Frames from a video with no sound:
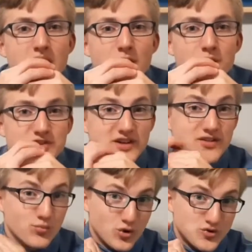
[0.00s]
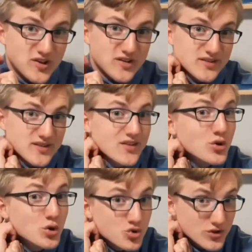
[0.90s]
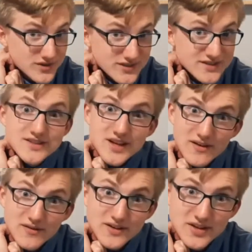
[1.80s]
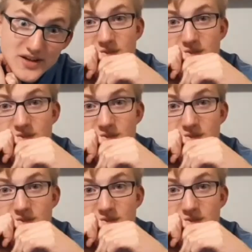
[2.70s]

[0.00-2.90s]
which has the protons and the neutrons inside of it.